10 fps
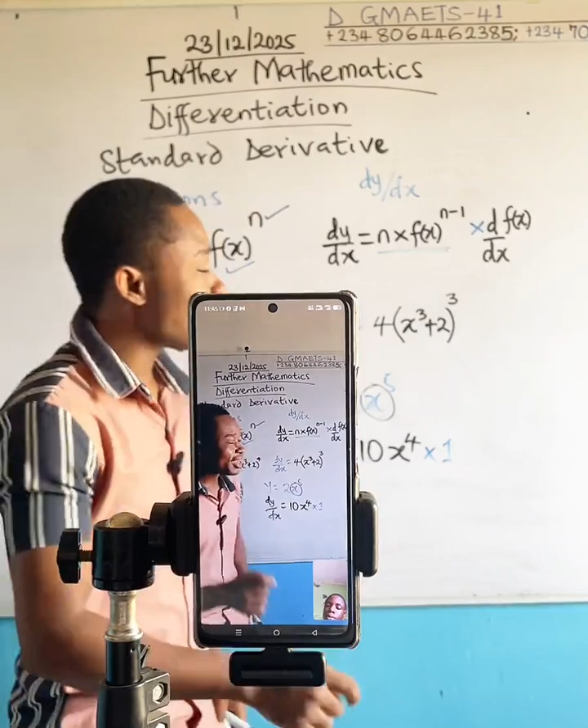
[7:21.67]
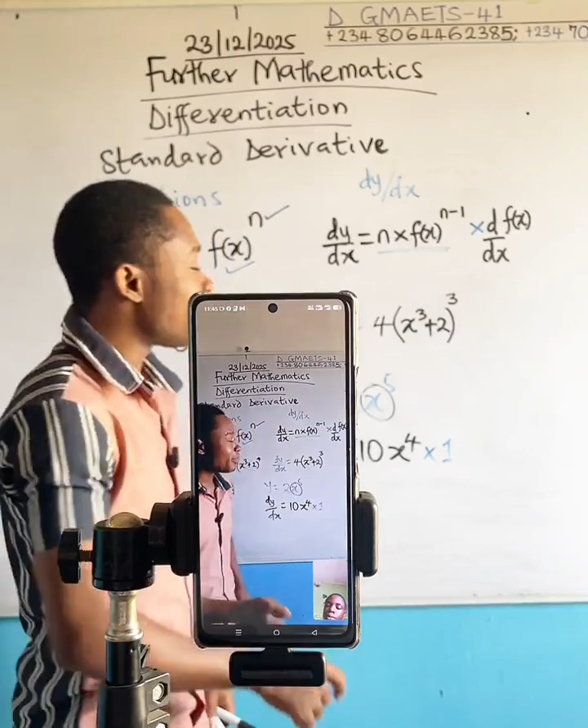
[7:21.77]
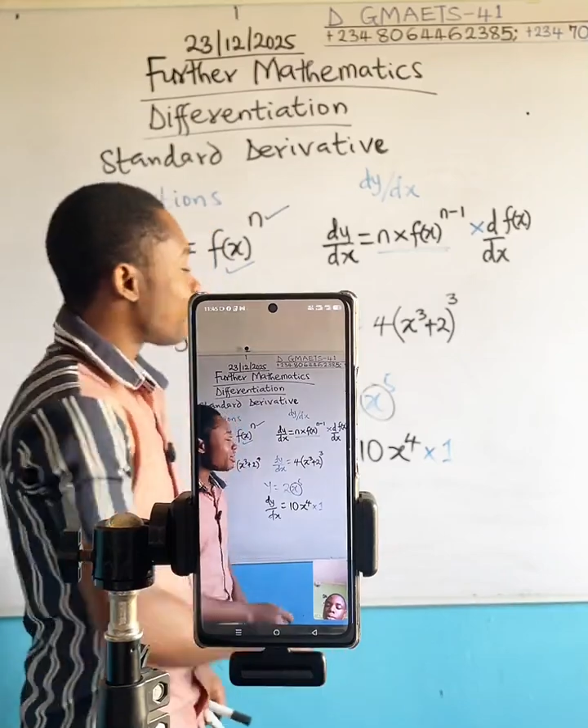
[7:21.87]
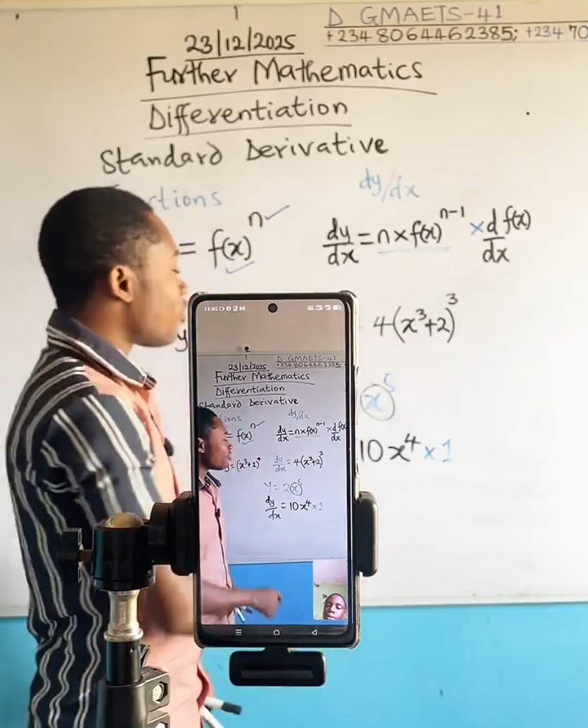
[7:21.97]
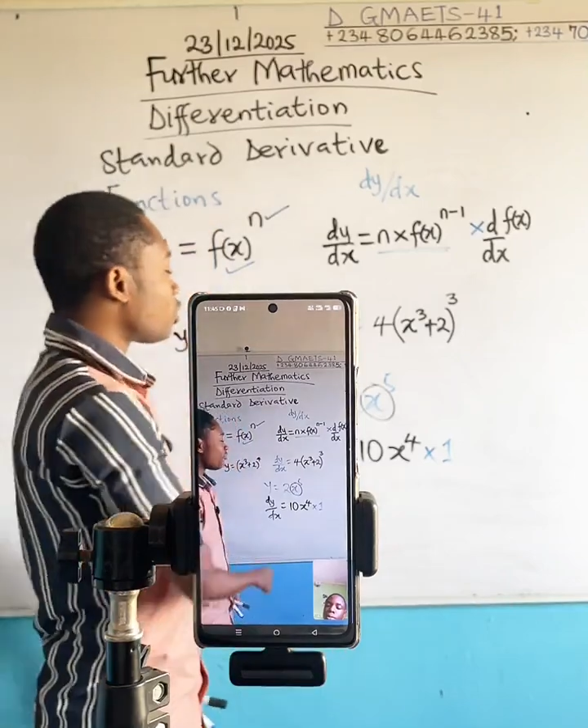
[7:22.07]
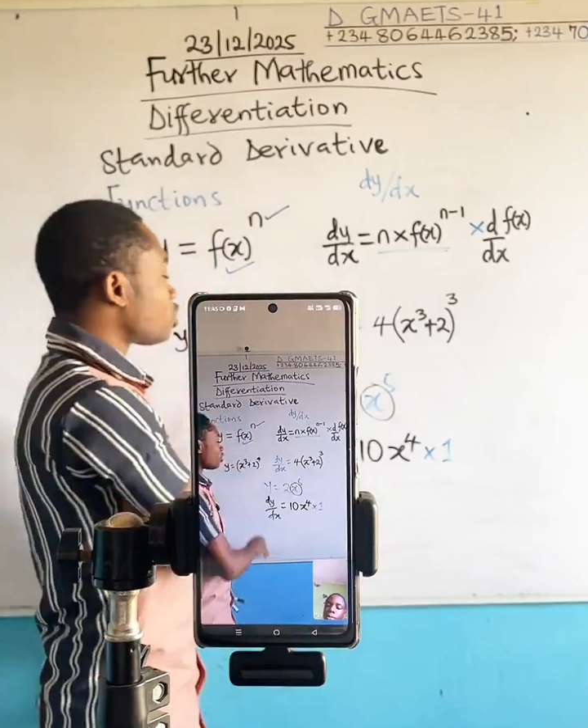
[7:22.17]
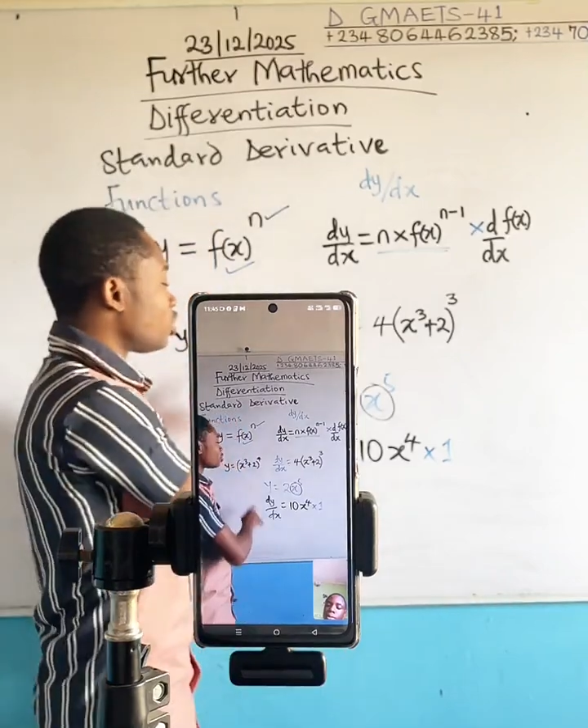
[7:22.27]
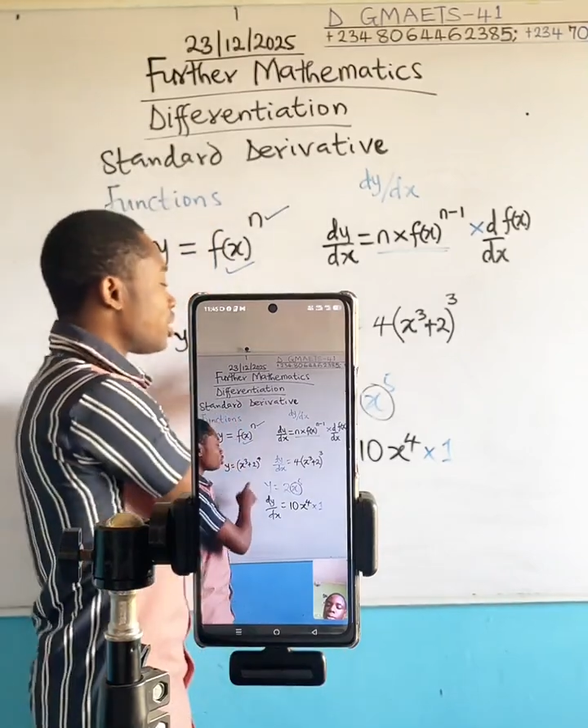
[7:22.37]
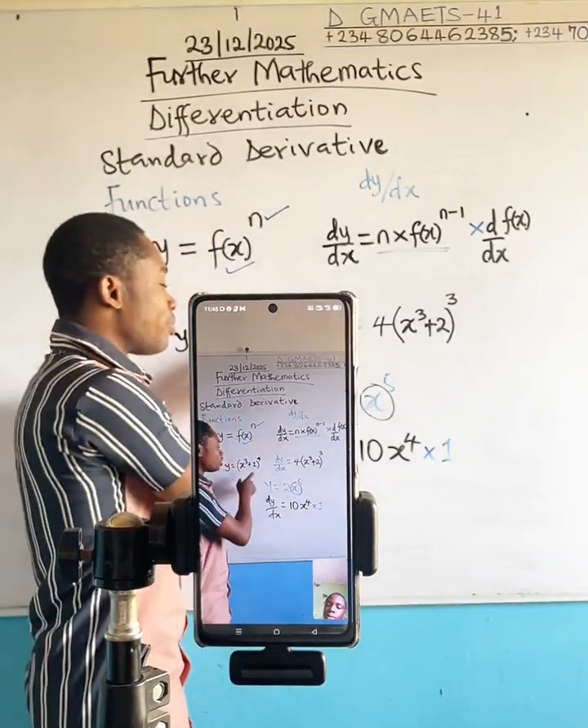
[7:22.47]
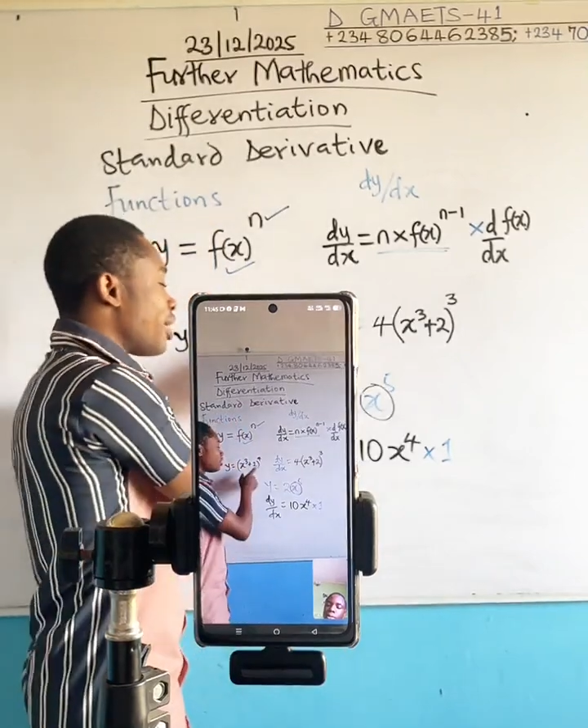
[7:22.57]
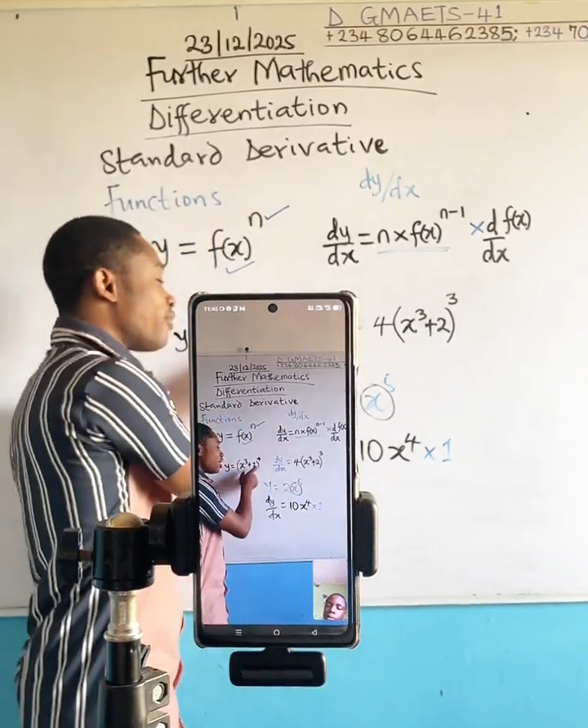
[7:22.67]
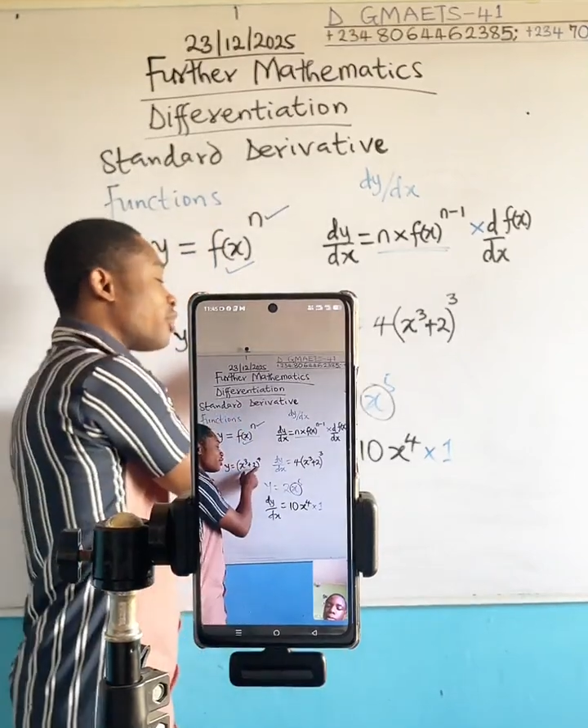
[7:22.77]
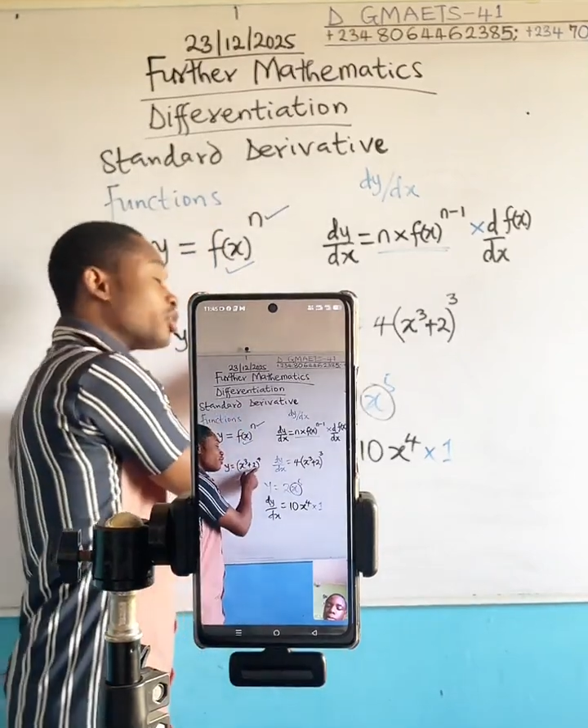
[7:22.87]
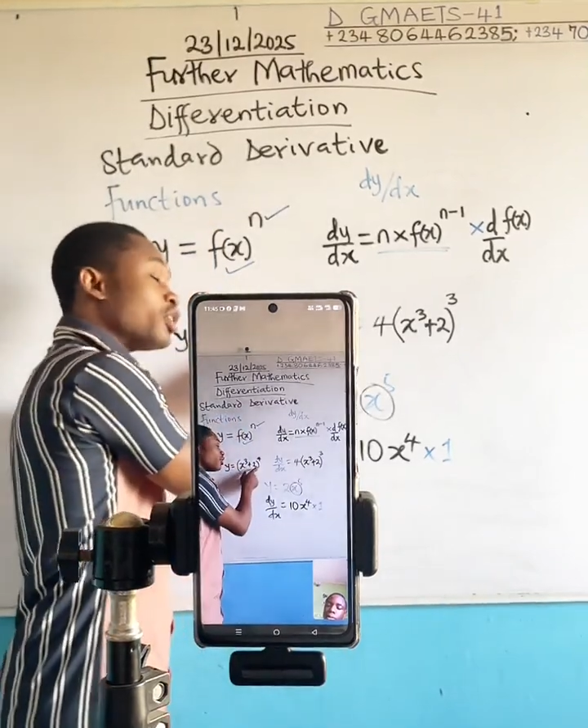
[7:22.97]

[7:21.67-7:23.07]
the function, the minor function,